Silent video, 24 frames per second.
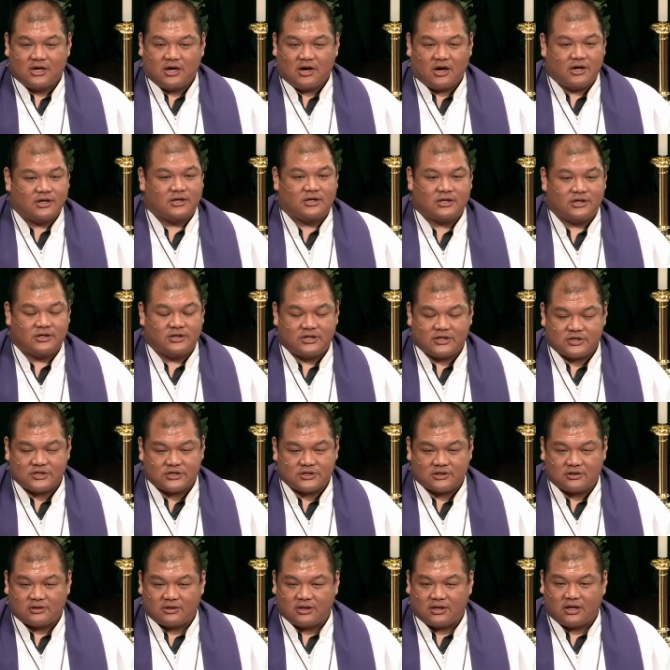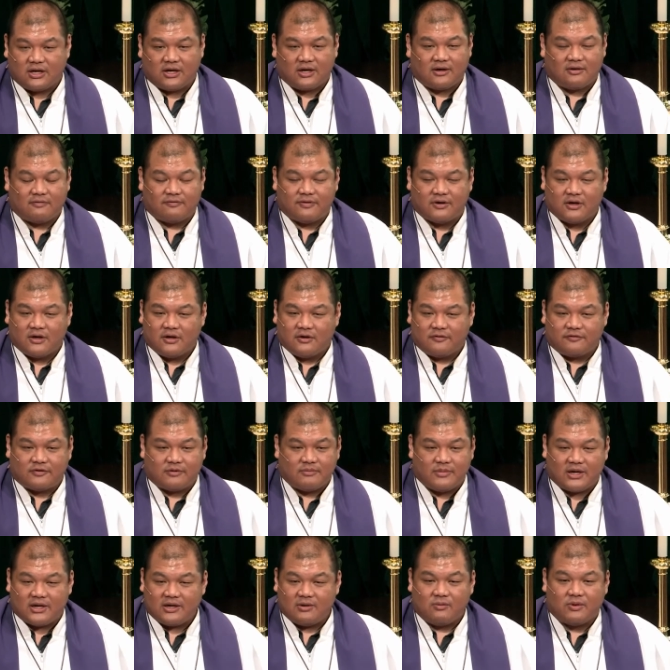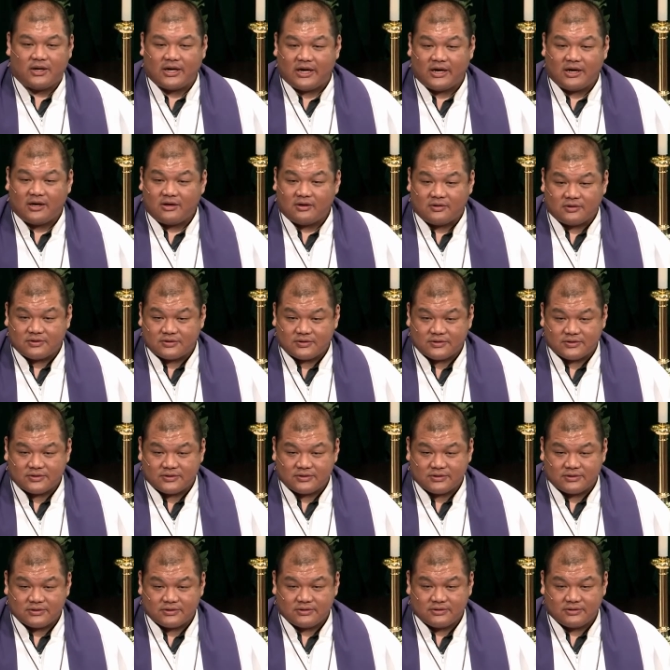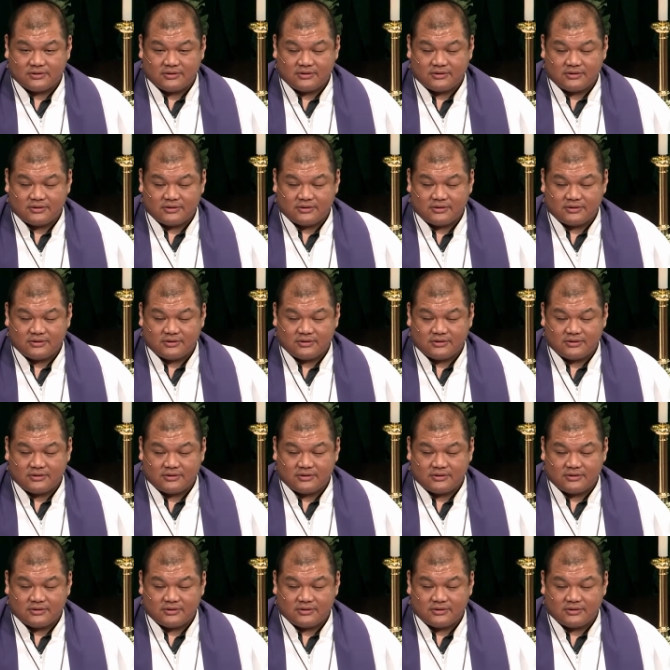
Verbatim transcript: unconditional love from anyone else.